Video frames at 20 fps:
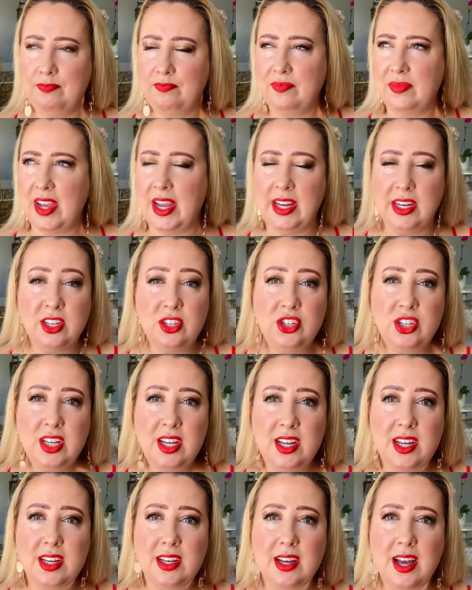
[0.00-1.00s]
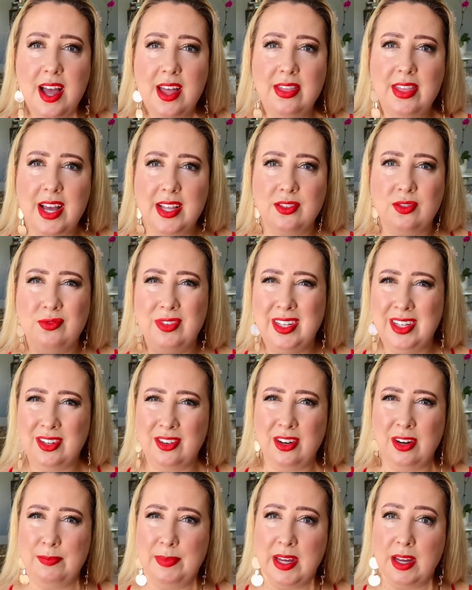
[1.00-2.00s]
energy, and that's really going
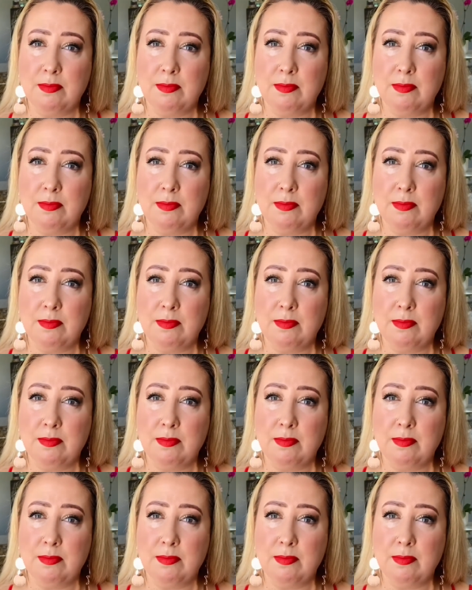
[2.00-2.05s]
to be a